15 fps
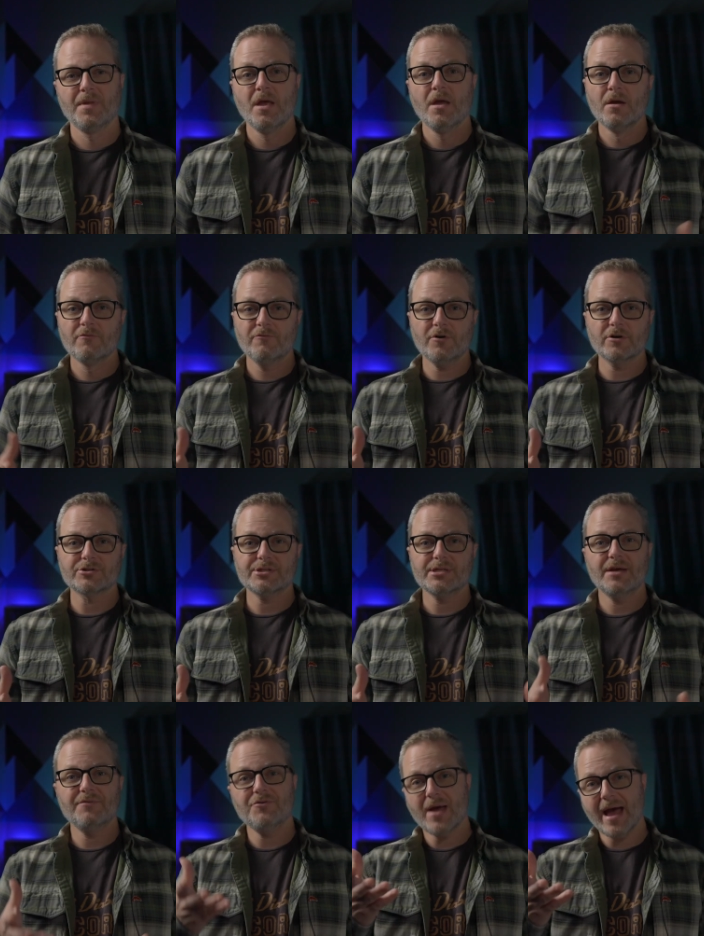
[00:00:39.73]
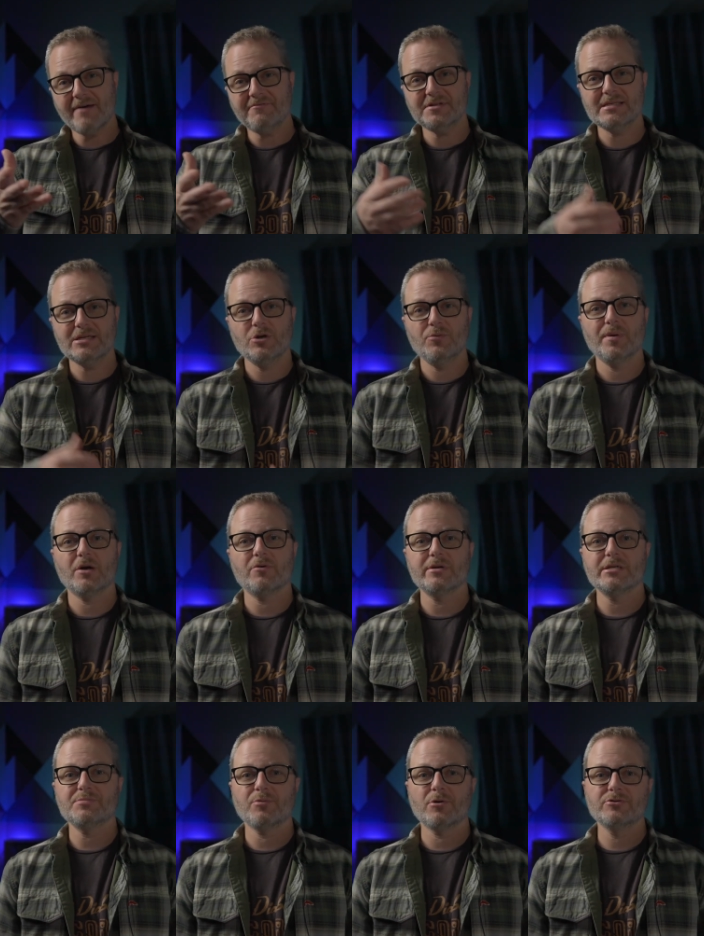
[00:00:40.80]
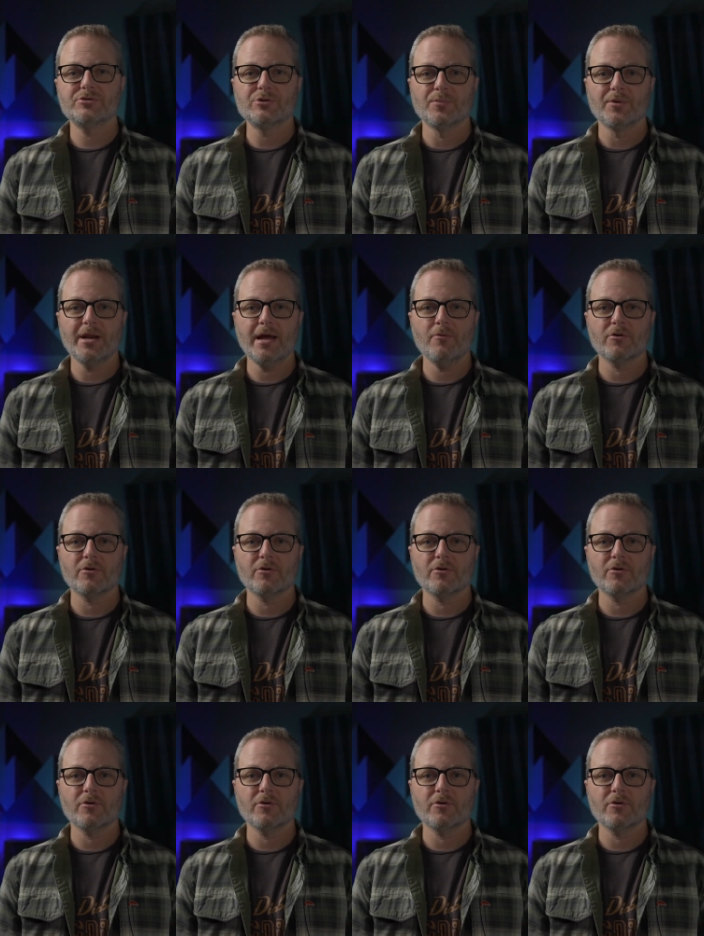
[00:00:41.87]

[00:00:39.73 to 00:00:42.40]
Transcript: First, if you haven't seen Ubiquiti's prosumer networks